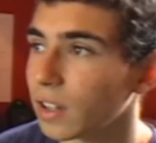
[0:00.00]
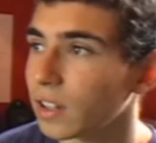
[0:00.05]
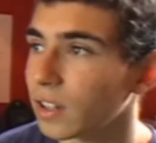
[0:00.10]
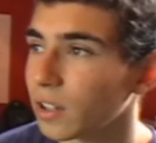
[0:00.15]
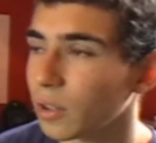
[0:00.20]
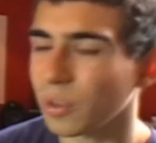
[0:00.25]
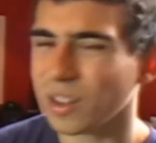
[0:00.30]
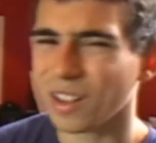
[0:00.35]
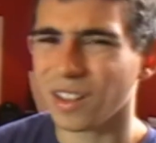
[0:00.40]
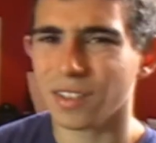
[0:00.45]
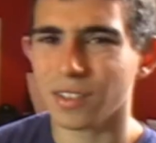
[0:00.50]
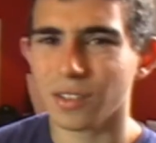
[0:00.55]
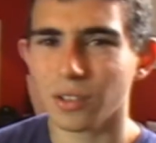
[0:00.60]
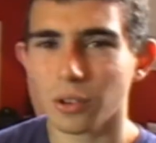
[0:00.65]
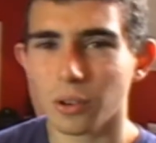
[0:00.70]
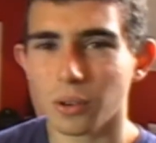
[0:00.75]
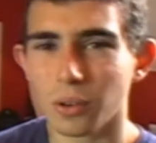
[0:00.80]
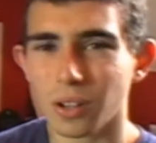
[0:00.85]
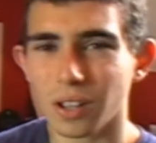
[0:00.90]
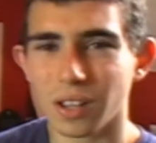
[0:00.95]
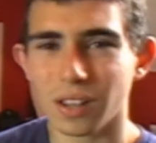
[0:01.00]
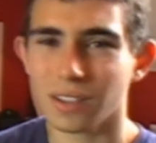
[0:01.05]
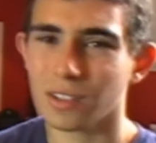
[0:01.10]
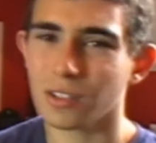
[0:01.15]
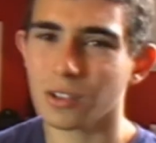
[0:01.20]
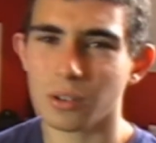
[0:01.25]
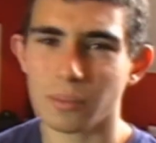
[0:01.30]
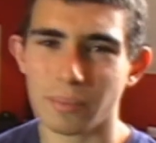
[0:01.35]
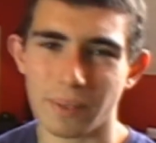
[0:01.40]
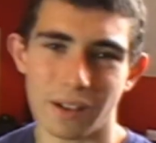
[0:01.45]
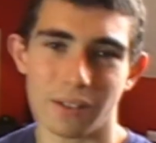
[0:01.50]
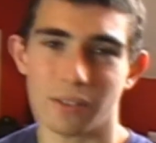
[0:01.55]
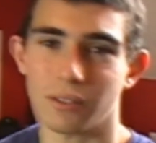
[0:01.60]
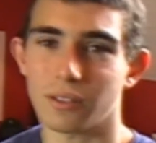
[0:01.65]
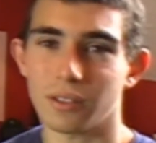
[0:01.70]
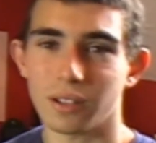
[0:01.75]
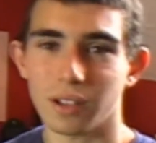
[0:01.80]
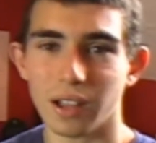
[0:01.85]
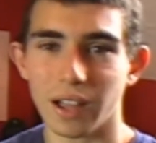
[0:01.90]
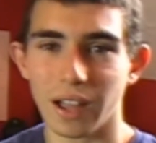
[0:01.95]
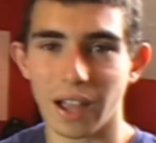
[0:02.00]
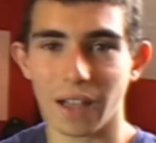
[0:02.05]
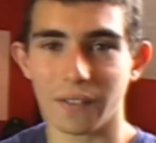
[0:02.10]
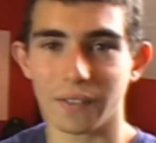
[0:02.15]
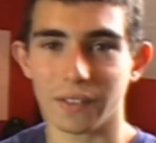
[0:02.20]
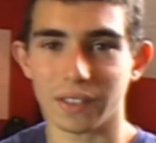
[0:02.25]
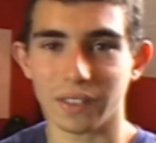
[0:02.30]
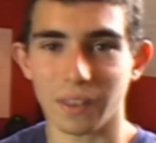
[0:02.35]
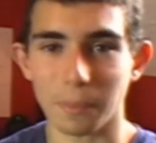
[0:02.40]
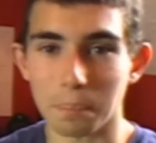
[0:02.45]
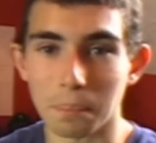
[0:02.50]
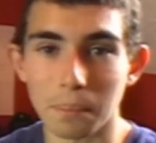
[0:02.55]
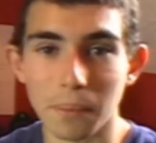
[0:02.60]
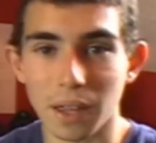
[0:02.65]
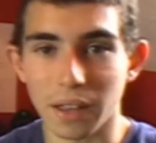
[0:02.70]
you know, it's not about having the